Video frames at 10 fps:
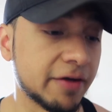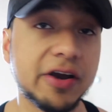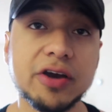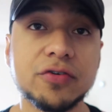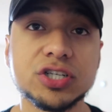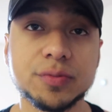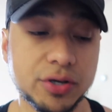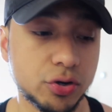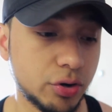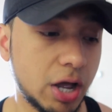very first
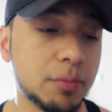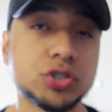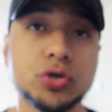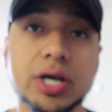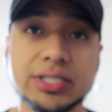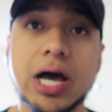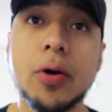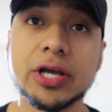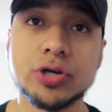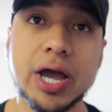meal, I'm gonna show you guys how
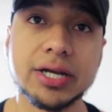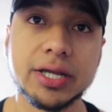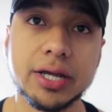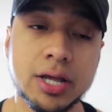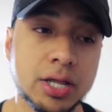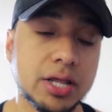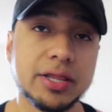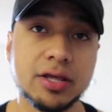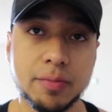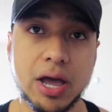I tracked it,
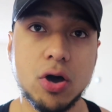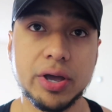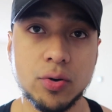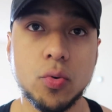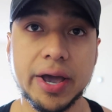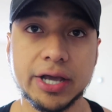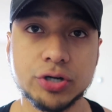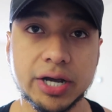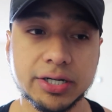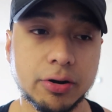the amount, and why I
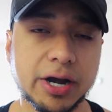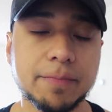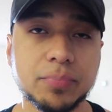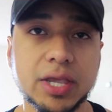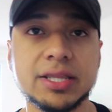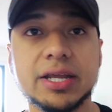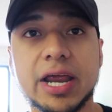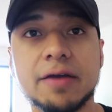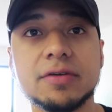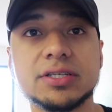tracked it, right? And then
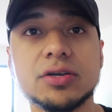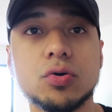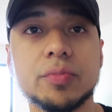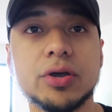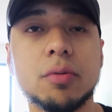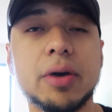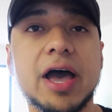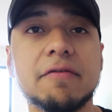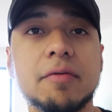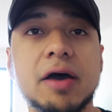every single meal I'm gonna
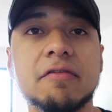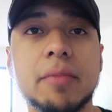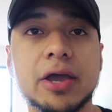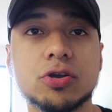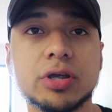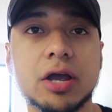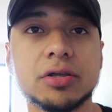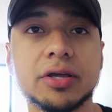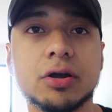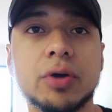have a macro
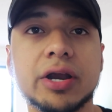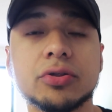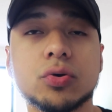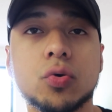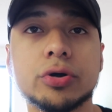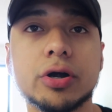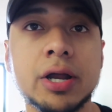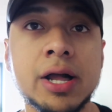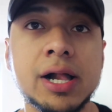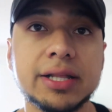calculator right here in the
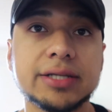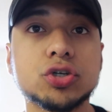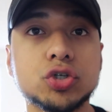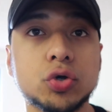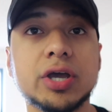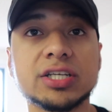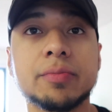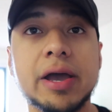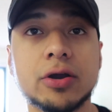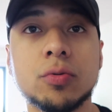corner. That's to show you guys the
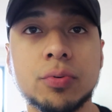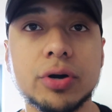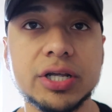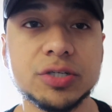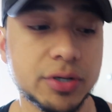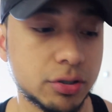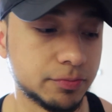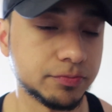macro per each meal.